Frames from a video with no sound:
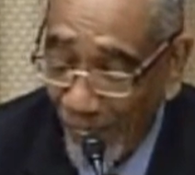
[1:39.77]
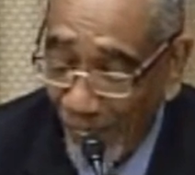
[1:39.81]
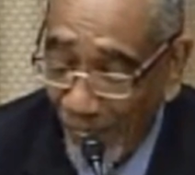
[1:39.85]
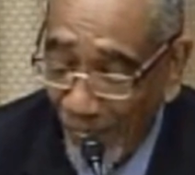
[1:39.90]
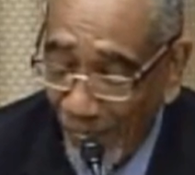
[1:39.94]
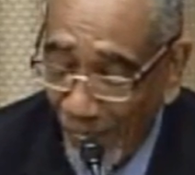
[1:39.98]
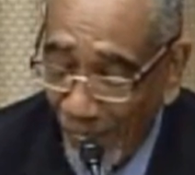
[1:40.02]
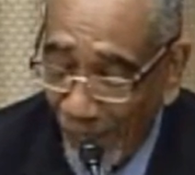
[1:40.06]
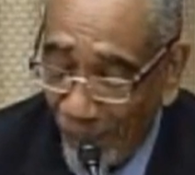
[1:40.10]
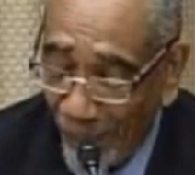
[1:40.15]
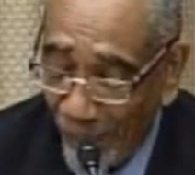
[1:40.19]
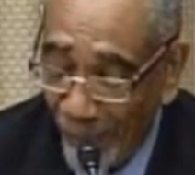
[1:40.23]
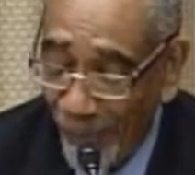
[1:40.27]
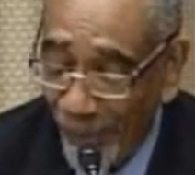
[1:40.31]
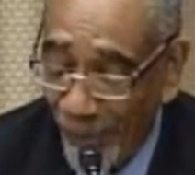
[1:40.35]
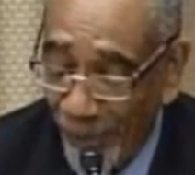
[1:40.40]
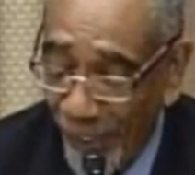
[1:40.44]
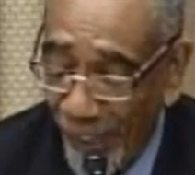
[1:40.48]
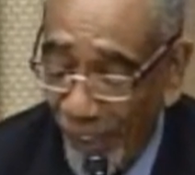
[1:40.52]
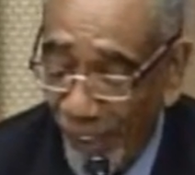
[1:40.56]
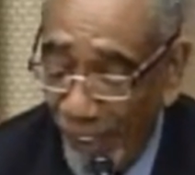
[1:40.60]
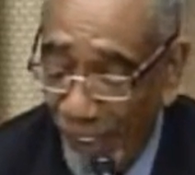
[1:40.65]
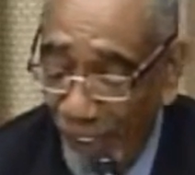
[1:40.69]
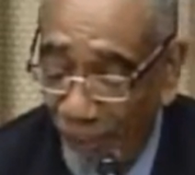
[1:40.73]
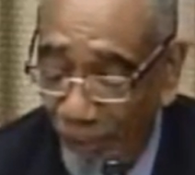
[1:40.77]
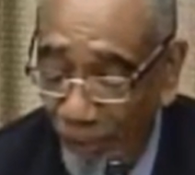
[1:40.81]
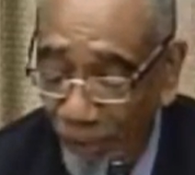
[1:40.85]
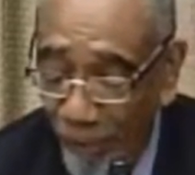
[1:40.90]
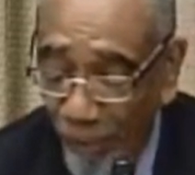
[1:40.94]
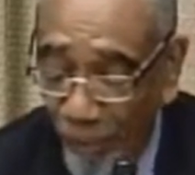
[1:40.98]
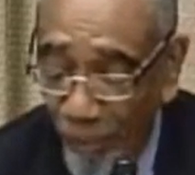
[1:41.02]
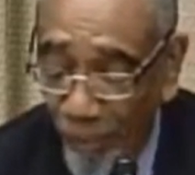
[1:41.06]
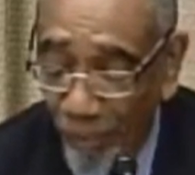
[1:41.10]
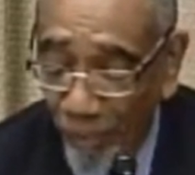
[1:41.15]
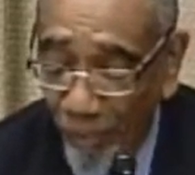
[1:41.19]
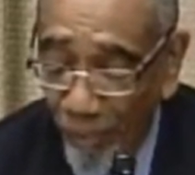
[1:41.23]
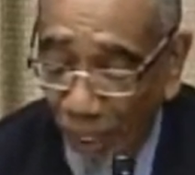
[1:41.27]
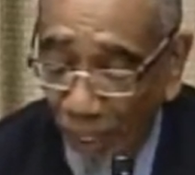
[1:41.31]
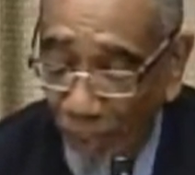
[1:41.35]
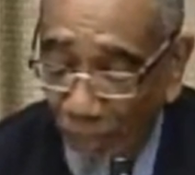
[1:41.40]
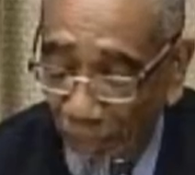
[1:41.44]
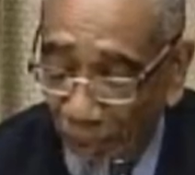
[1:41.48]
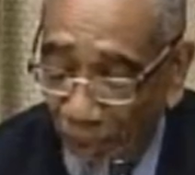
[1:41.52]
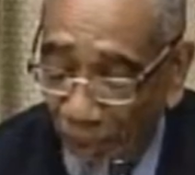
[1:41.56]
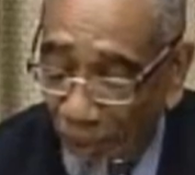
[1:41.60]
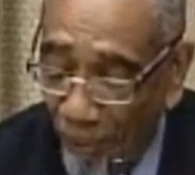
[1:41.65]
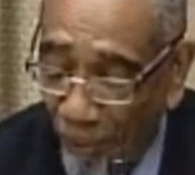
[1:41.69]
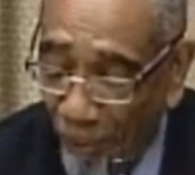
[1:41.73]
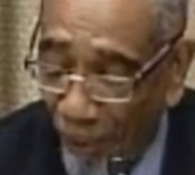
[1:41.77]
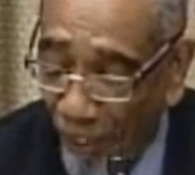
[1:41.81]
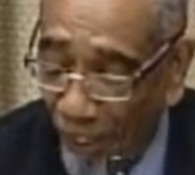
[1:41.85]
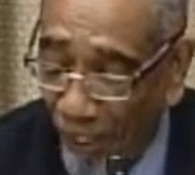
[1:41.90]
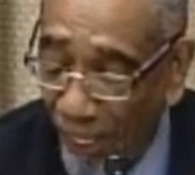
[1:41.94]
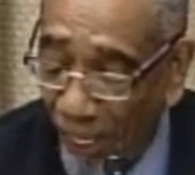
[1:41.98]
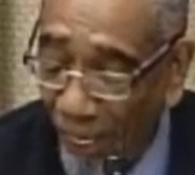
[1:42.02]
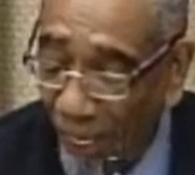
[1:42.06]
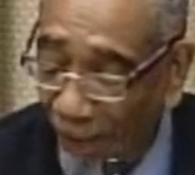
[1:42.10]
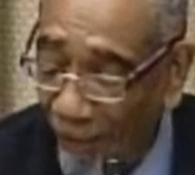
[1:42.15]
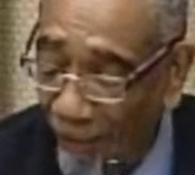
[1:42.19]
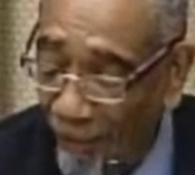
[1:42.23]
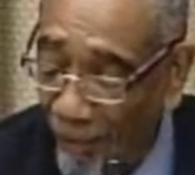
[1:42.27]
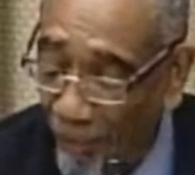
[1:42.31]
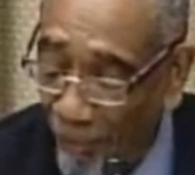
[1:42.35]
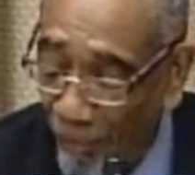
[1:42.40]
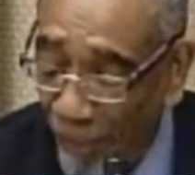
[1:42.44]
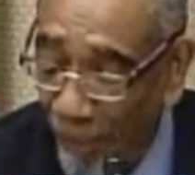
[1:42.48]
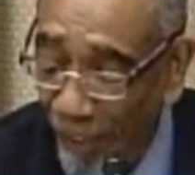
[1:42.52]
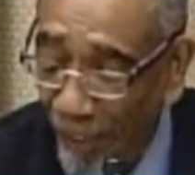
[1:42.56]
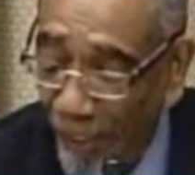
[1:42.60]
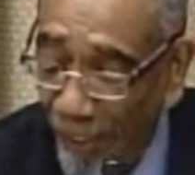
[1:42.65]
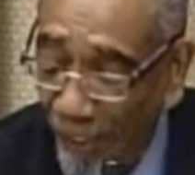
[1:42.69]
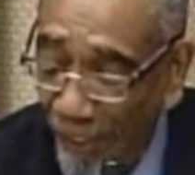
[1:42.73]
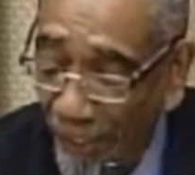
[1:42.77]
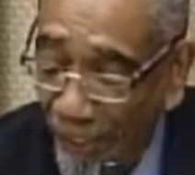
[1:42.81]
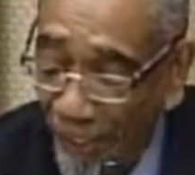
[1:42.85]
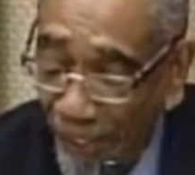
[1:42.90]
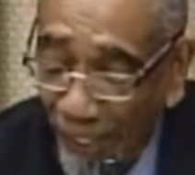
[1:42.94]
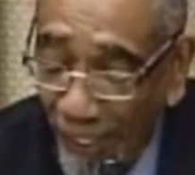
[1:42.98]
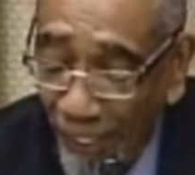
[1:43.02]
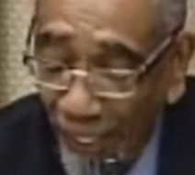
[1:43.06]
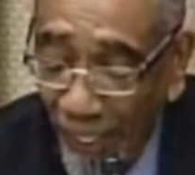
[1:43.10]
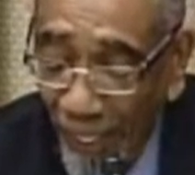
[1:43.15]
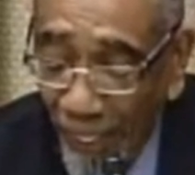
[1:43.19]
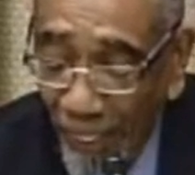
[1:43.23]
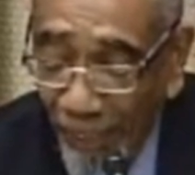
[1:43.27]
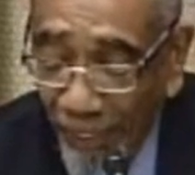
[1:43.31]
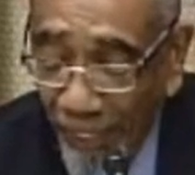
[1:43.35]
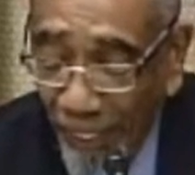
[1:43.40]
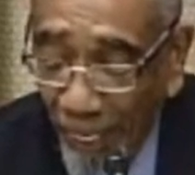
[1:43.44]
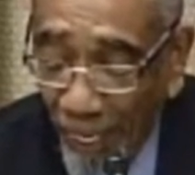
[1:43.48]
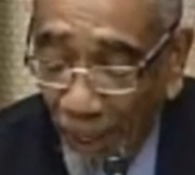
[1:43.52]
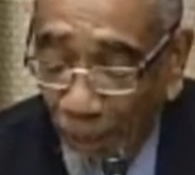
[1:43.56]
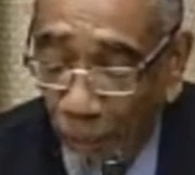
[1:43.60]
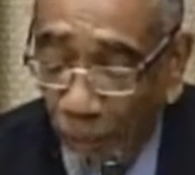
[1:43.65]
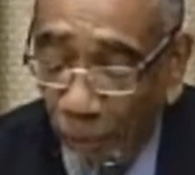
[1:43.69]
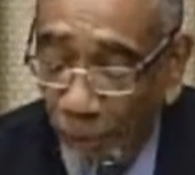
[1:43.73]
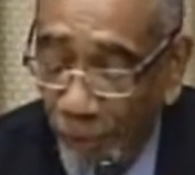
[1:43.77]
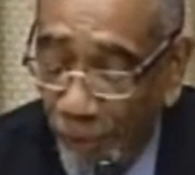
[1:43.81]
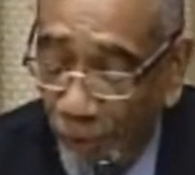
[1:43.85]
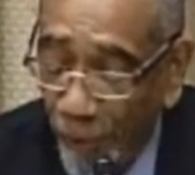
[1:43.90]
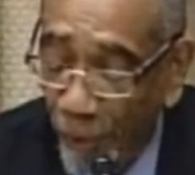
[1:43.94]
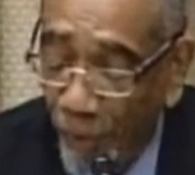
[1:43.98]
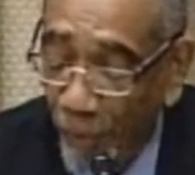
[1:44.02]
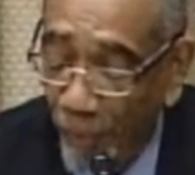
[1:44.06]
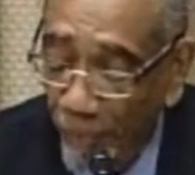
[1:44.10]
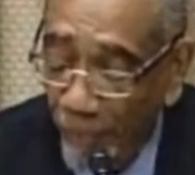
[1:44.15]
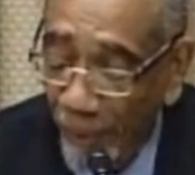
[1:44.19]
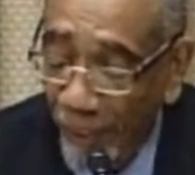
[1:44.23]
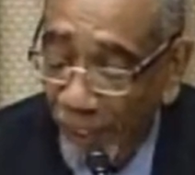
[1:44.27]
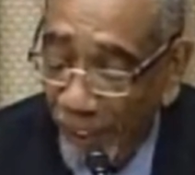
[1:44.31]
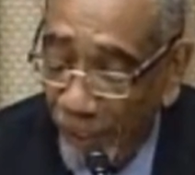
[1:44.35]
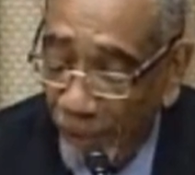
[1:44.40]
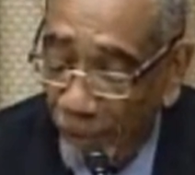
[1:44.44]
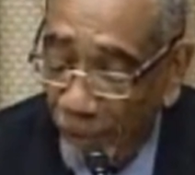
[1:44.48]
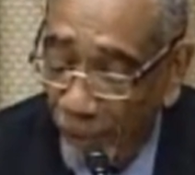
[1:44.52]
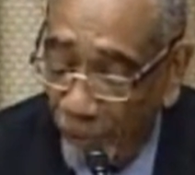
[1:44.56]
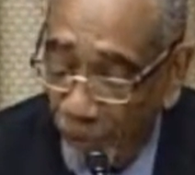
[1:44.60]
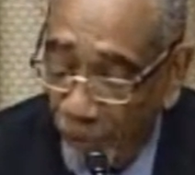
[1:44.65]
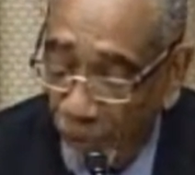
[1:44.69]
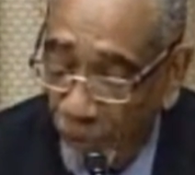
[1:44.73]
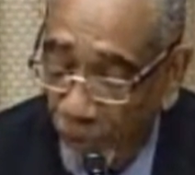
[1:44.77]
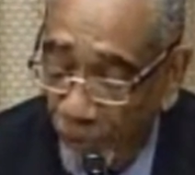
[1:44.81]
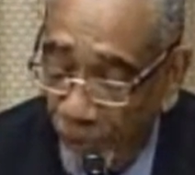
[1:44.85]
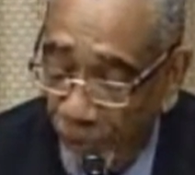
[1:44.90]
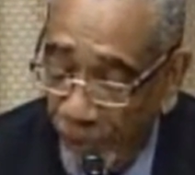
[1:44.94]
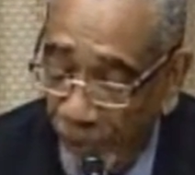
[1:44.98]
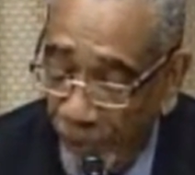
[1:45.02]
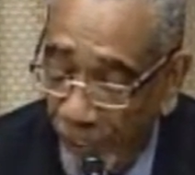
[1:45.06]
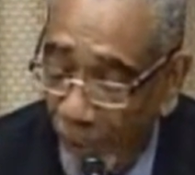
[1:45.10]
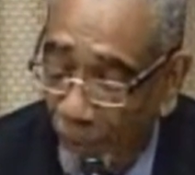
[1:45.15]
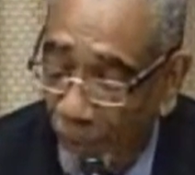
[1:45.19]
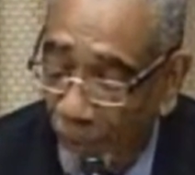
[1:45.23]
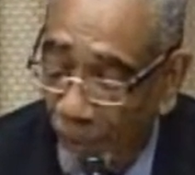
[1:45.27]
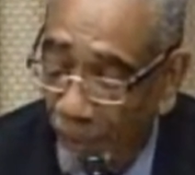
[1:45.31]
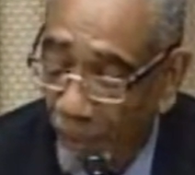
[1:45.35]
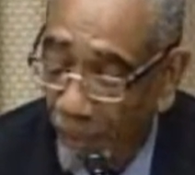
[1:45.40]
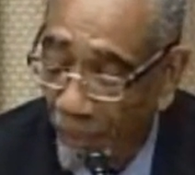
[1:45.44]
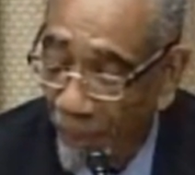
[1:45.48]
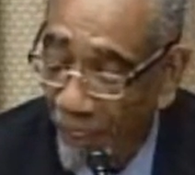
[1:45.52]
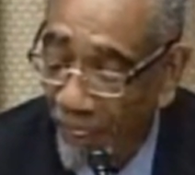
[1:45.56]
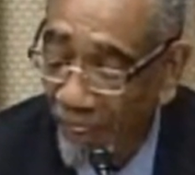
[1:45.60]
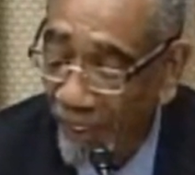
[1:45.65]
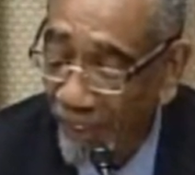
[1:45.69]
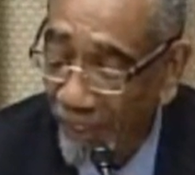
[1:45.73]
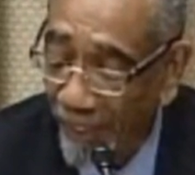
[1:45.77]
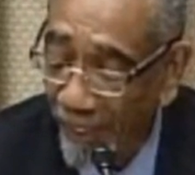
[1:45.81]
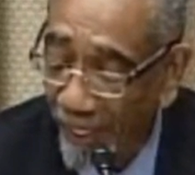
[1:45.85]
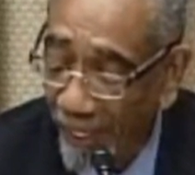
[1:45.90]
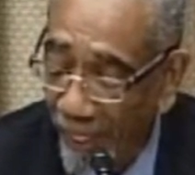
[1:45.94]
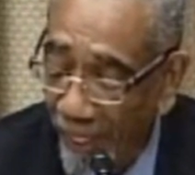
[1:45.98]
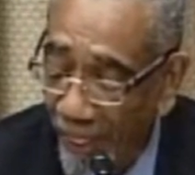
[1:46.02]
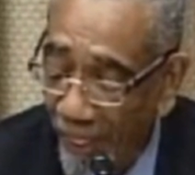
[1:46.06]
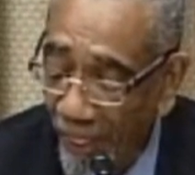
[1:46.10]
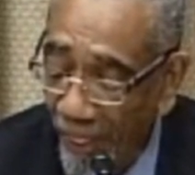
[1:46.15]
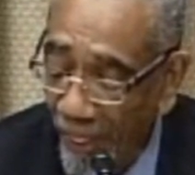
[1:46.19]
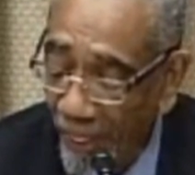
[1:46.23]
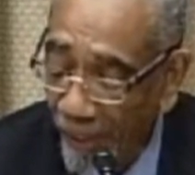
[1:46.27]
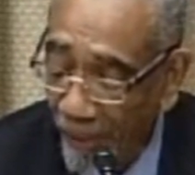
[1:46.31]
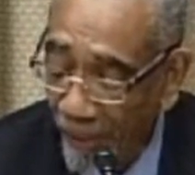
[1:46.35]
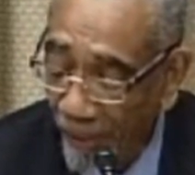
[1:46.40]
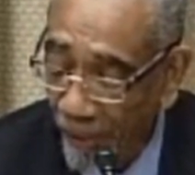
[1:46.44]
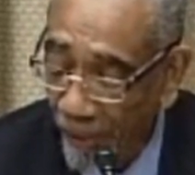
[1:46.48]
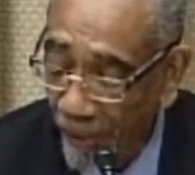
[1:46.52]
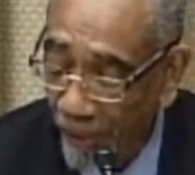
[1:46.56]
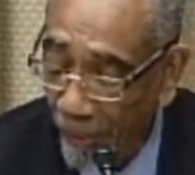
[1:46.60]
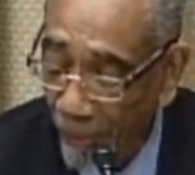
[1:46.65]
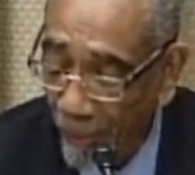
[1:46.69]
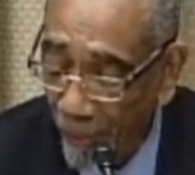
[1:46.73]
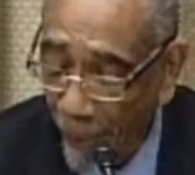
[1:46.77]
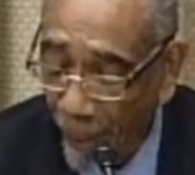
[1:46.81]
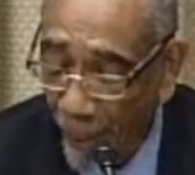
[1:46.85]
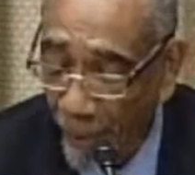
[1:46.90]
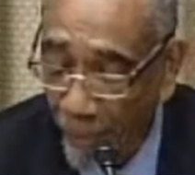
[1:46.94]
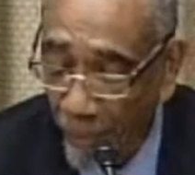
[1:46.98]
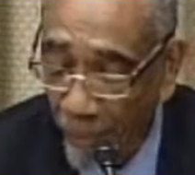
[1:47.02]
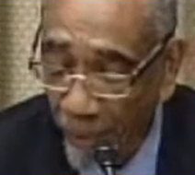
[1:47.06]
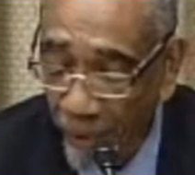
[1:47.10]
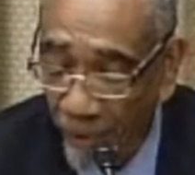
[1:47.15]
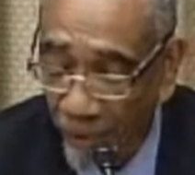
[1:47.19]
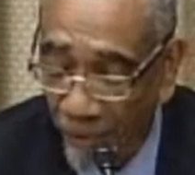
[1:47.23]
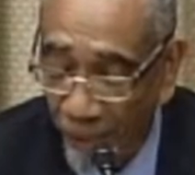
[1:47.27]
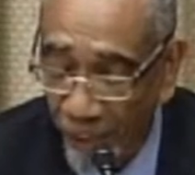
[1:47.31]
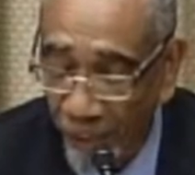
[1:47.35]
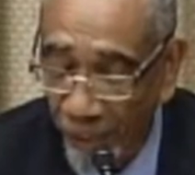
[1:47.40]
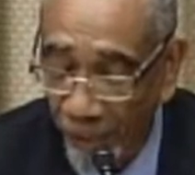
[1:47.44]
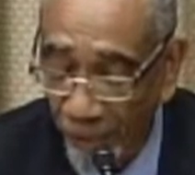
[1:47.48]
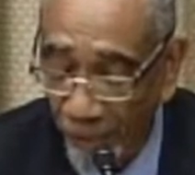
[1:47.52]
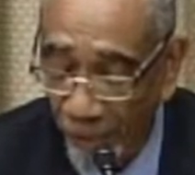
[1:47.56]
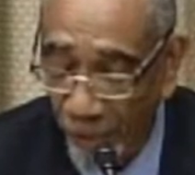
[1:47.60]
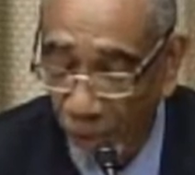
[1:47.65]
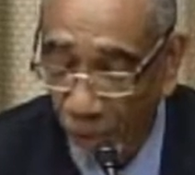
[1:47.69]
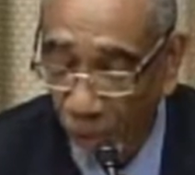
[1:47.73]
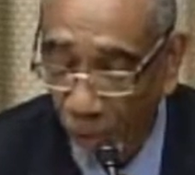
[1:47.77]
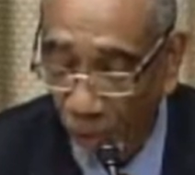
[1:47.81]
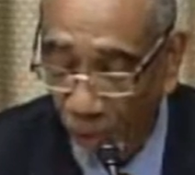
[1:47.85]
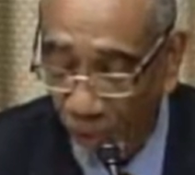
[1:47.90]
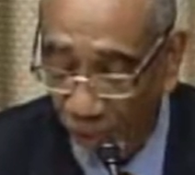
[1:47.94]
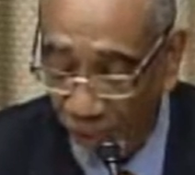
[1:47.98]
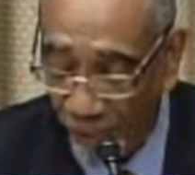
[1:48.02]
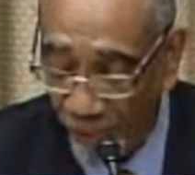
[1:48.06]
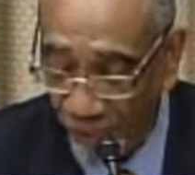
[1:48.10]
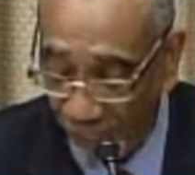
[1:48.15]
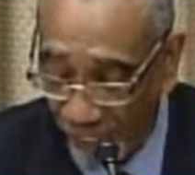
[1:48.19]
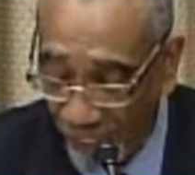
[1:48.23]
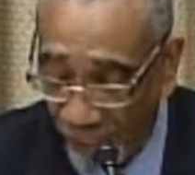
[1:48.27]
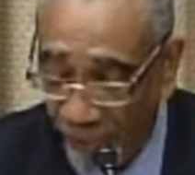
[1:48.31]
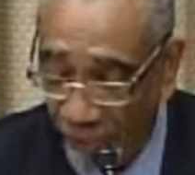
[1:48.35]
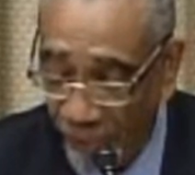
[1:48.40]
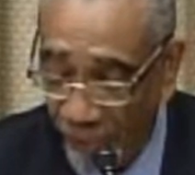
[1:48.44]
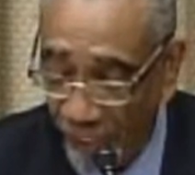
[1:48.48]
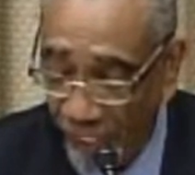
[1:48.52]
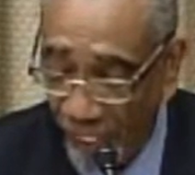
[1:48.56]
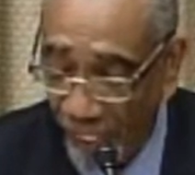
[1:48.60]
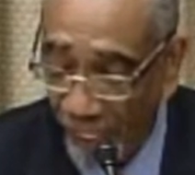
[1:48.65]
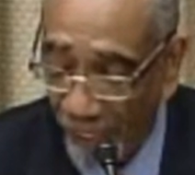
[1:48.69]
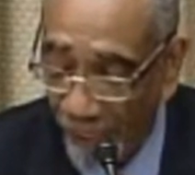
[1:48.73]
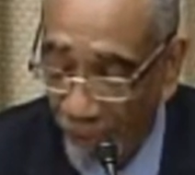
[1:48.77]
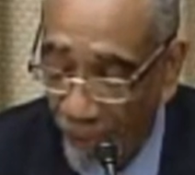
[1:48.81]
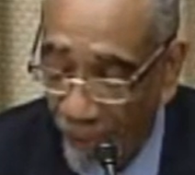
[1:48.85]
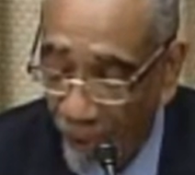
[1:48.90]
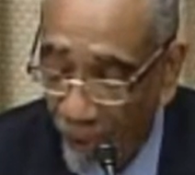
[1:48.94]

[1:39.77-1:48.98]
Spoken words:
Mr. Secretary, as you may be aware, I have a bill that I will soon be introducing that will amend the Department of Energy Organization Act